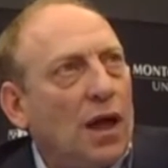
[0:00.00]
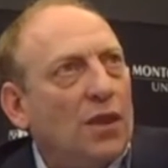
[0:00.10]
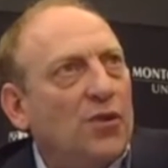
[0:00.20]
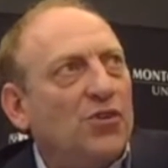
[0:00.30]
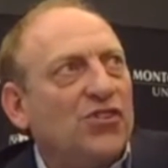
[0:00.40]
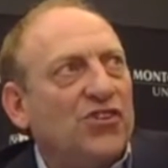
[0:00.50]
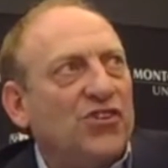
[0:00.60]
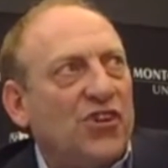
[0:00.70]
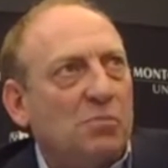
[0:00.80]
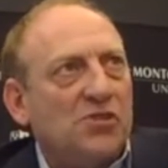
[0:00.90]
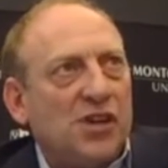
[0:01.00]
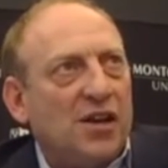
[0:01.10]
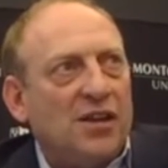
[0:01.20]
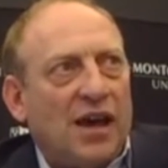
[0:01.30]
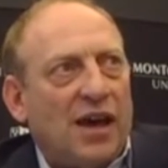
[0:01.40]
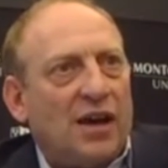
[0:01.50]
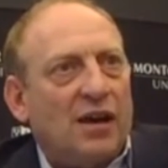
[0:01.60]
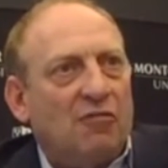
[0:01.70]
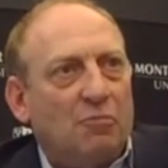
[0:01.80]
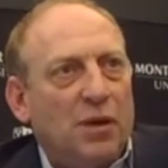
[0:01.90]
There is a subset in that
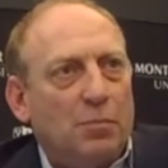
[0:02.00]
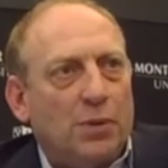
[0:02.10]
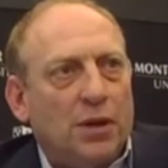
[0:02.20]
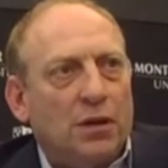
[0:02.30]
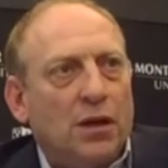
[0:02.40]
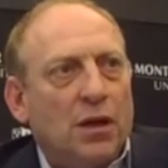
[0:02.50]
of people,